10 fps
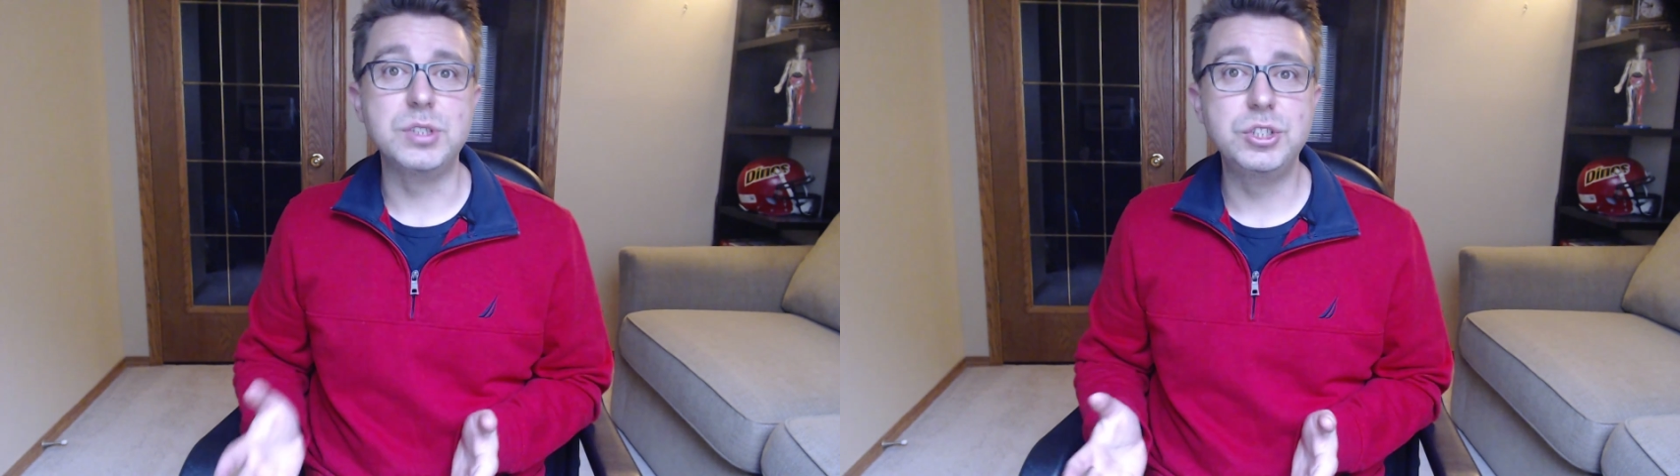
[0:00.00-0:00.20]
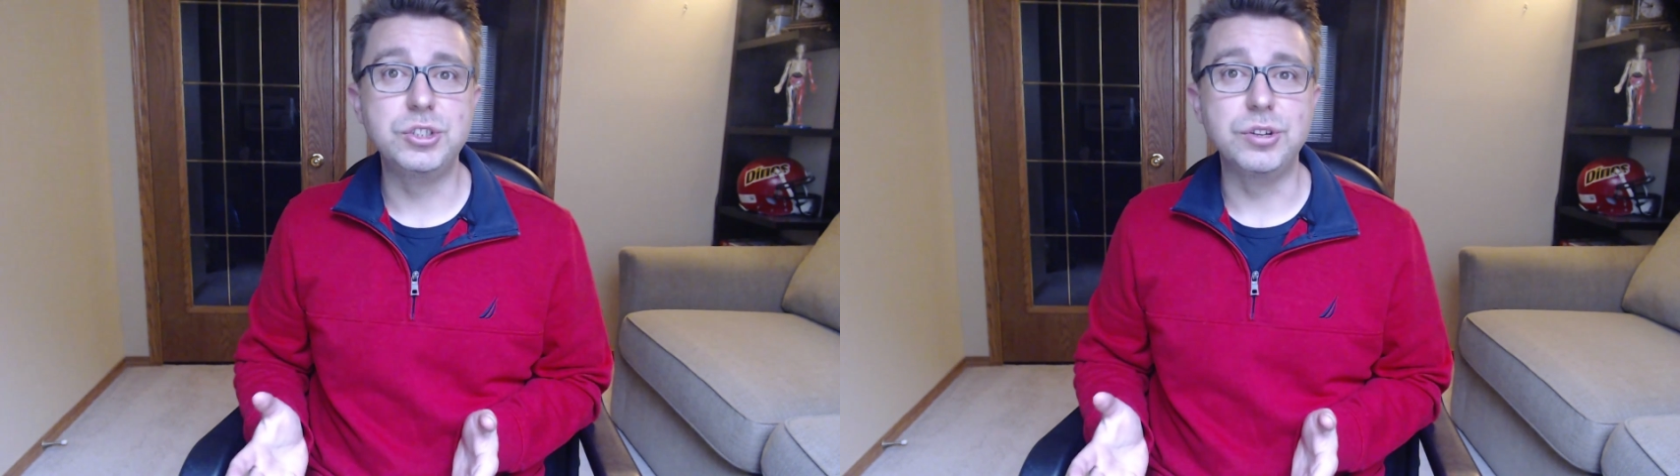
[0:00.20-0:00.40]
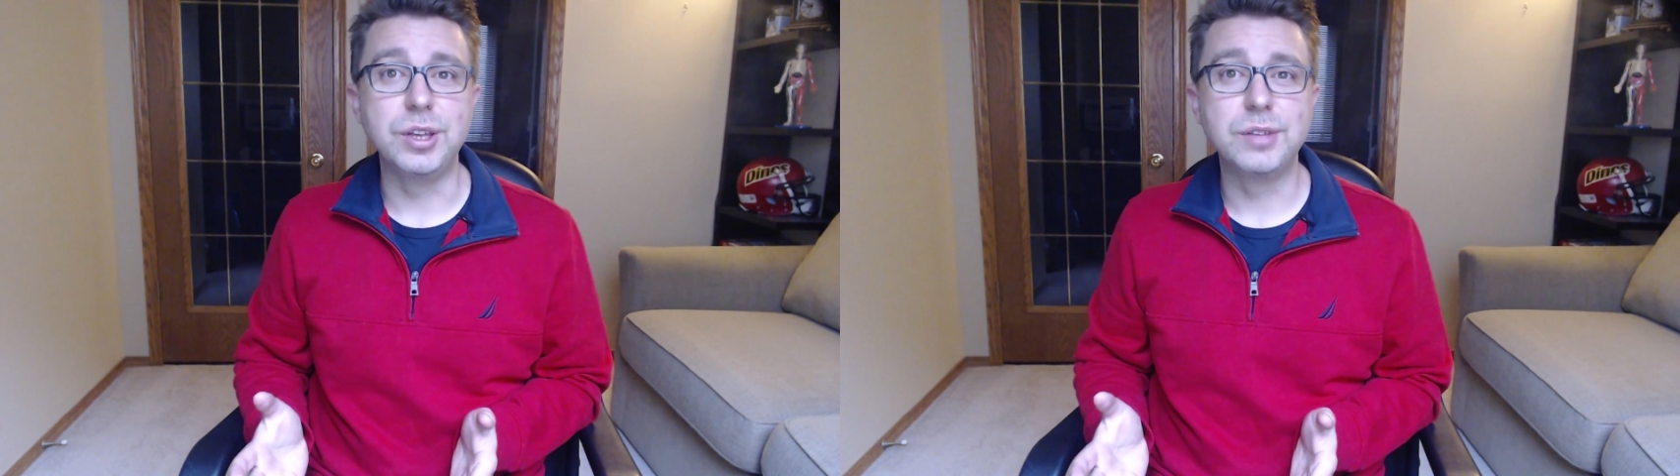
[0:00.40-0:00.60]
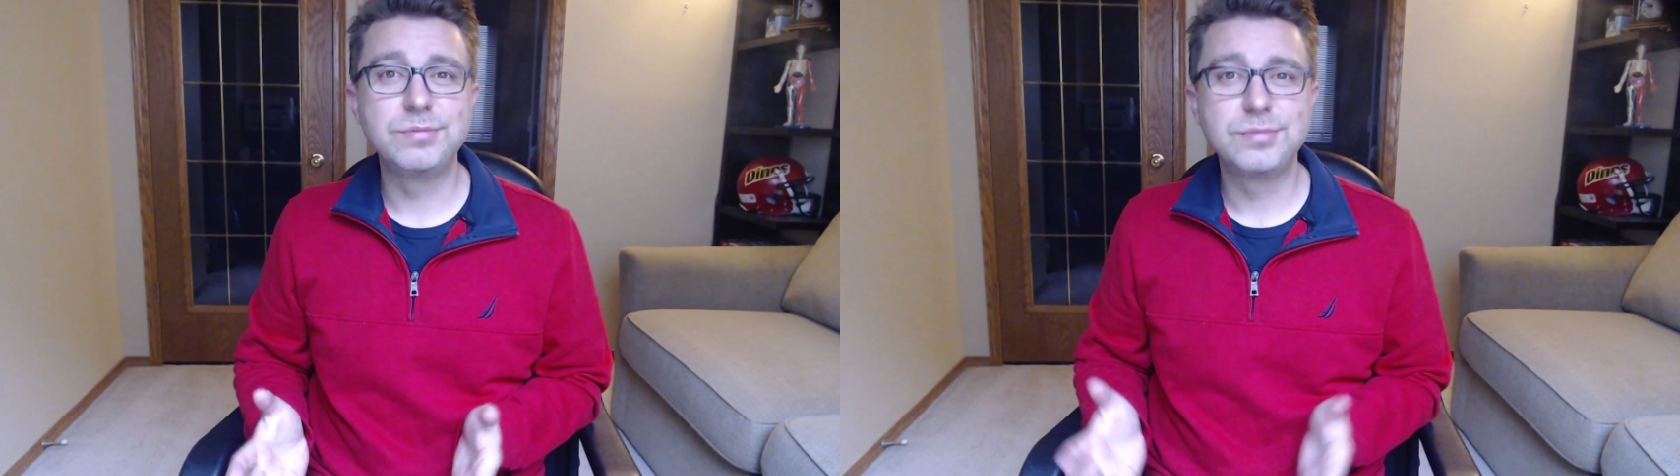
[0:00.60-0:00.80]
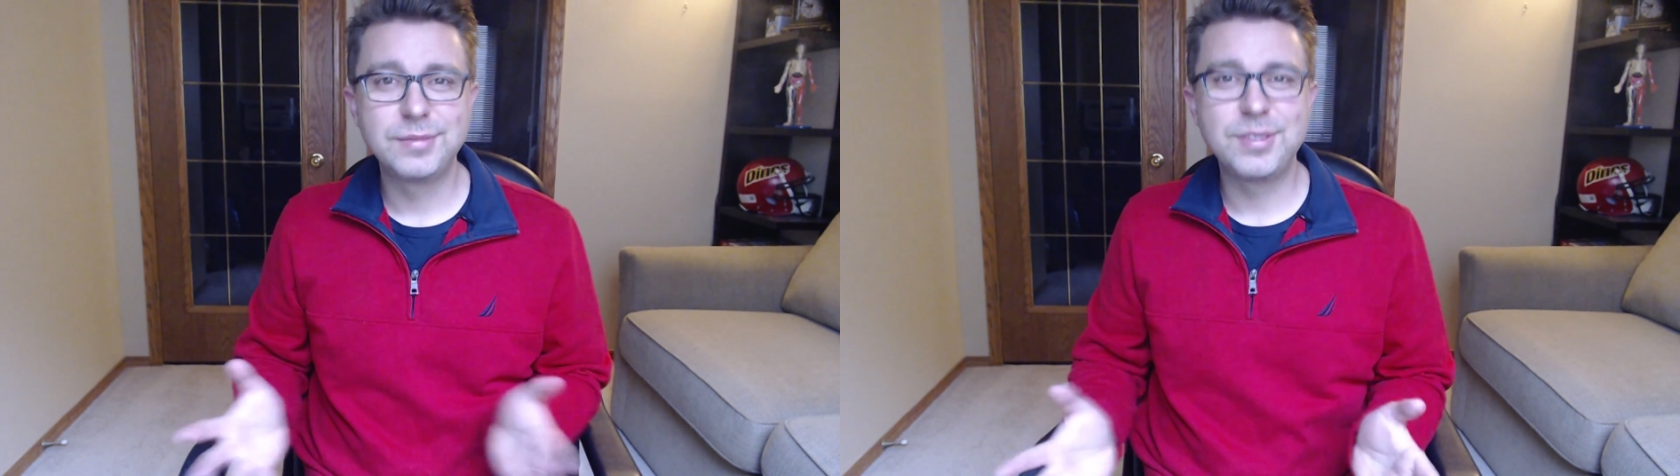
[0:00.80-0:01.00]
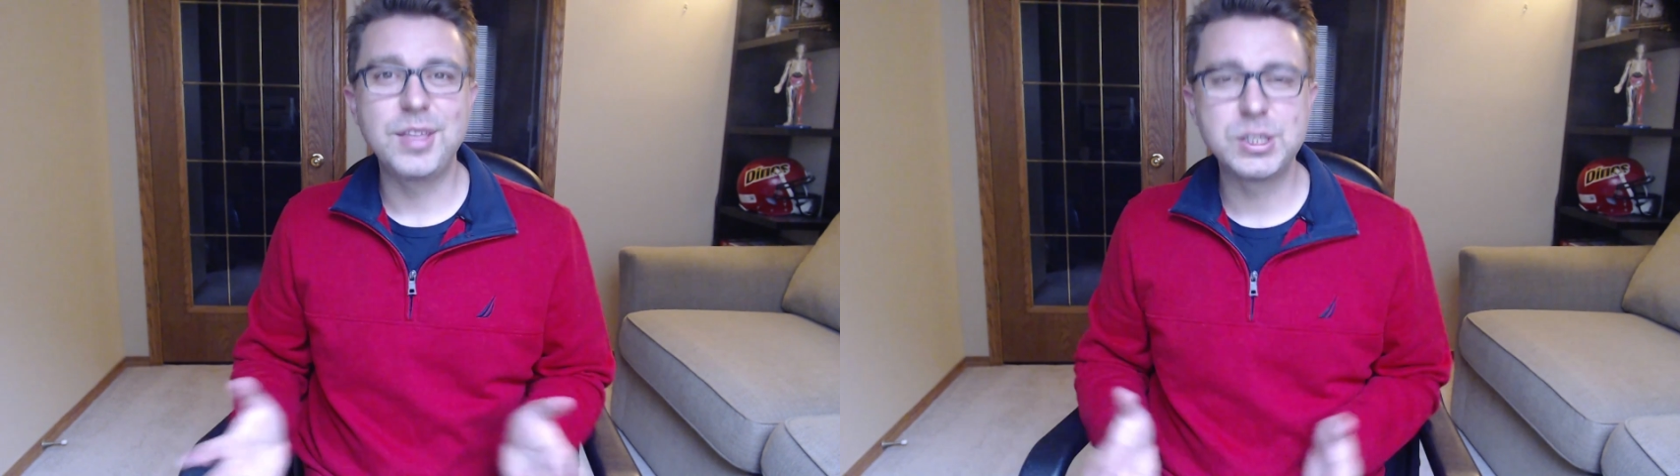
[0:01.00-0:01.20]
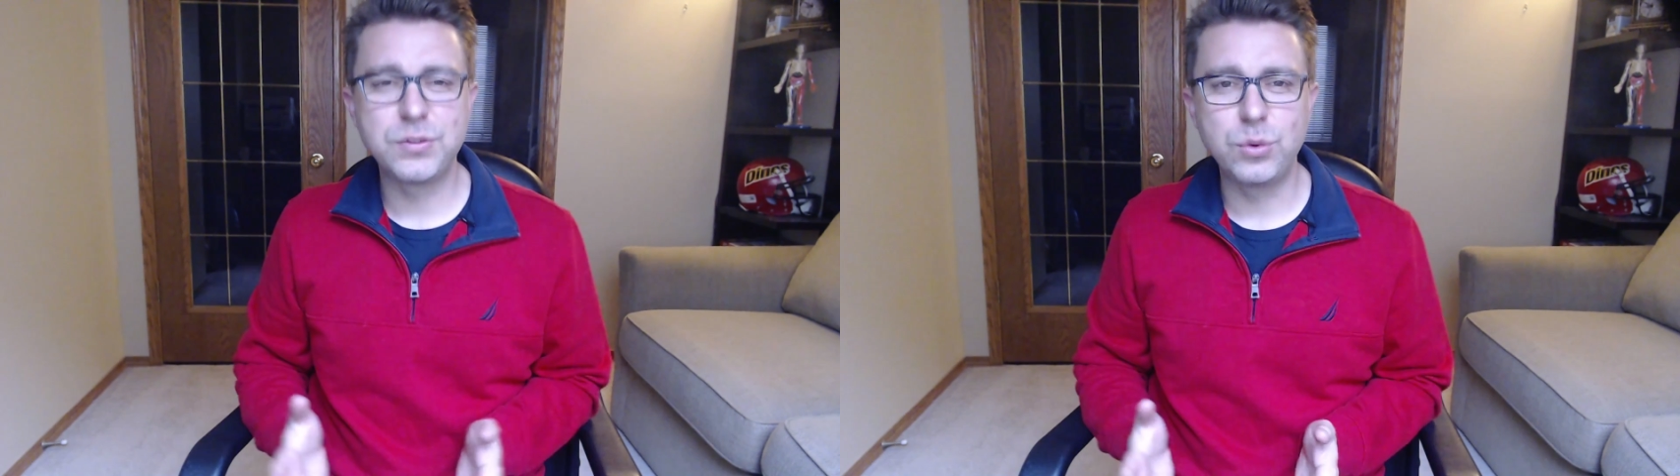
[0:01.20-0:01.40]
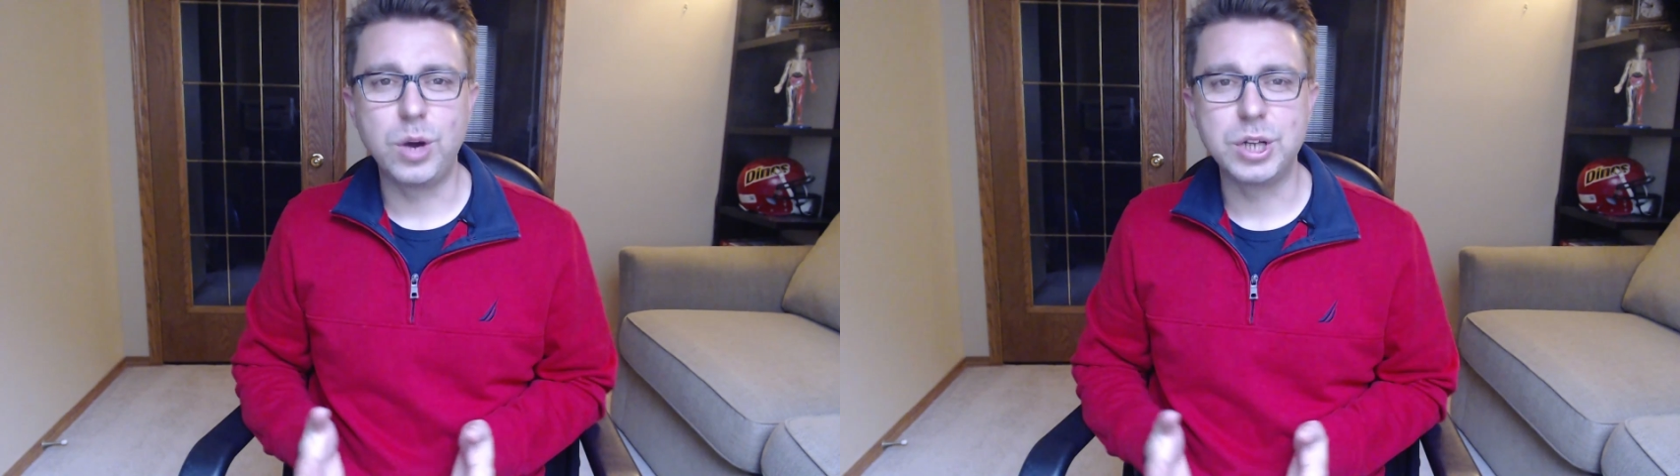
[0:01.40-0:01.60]
injury. Thanks for
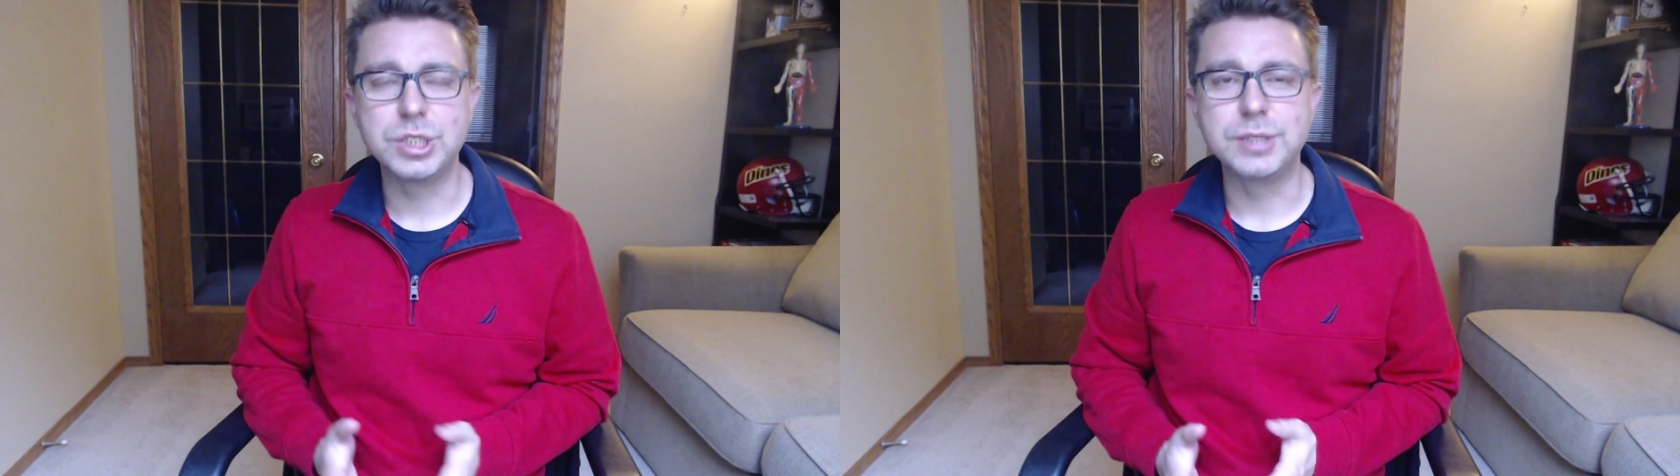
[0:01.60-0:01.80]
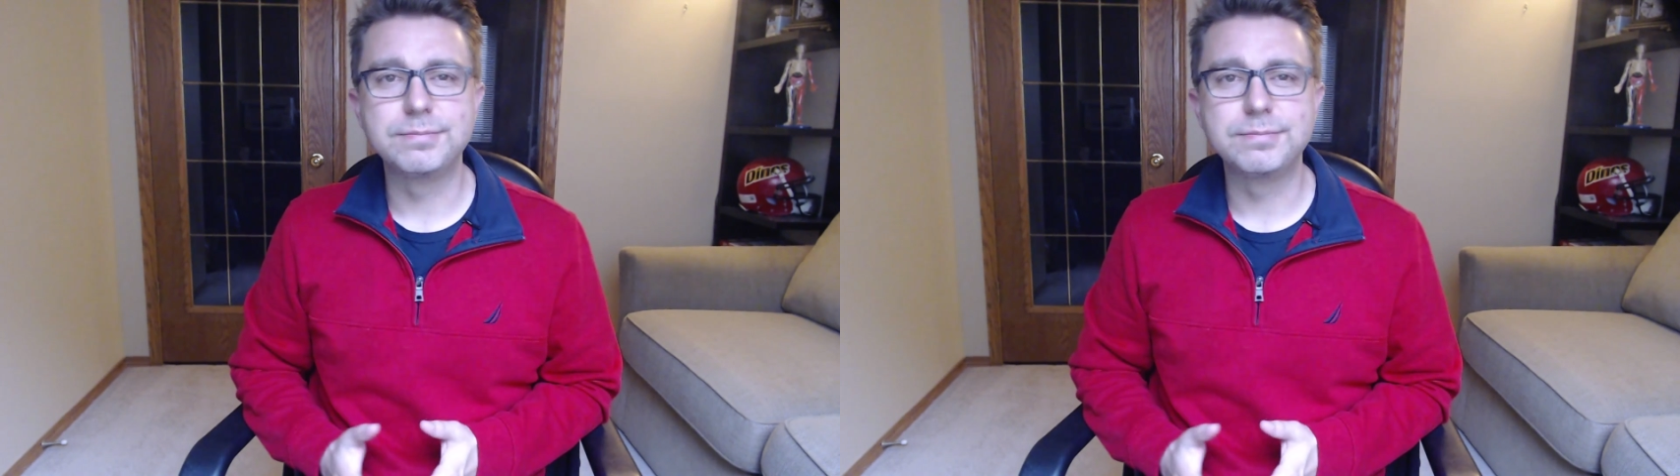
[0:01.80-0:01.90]
watching.